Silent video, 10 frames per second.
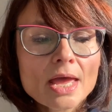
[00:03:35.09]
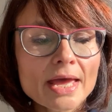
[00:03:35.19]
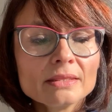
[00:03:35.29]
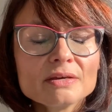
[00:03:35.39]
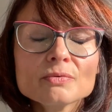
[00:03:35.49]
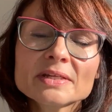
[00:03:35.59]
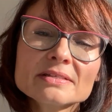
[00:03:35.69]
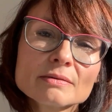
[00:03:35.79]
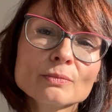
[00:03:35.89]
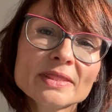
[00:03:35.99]
And
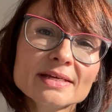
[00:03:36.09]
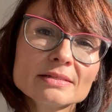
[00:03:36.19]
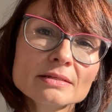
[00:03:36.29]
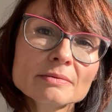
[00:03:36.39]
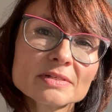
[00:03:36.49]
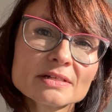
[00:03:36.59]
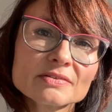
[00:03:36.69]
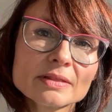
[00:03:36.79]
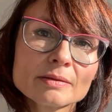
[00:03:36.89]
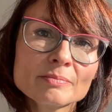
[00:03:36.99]
when they see themselves
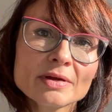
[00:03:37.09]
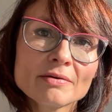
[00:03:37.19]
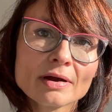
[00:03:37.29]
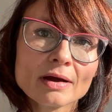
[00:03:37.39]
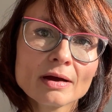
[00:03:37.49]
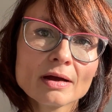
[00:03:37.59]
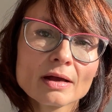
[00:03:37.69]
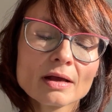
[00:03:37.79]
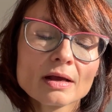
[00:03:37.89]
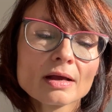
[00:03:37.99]
in the mirror,
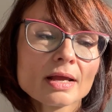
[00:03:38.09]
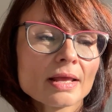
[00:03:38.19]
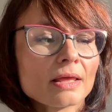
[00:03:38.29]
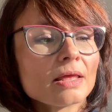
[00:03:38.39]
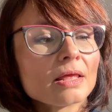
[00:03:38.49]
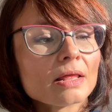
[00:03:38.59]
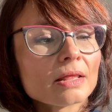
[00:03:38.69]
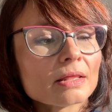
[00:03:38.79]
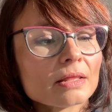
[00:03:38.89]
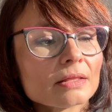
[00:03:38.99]

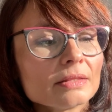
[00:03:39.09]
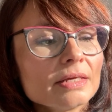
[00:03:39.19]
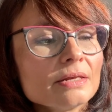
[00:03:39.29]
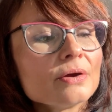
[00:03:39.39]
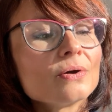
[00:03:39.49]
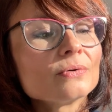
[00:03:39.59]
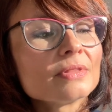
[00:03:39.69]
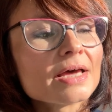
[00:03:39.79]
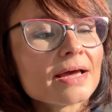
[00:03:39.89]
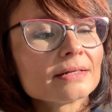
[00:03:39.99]
they know
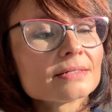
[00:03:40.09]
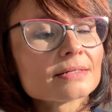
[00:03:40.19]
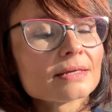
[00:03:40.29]
that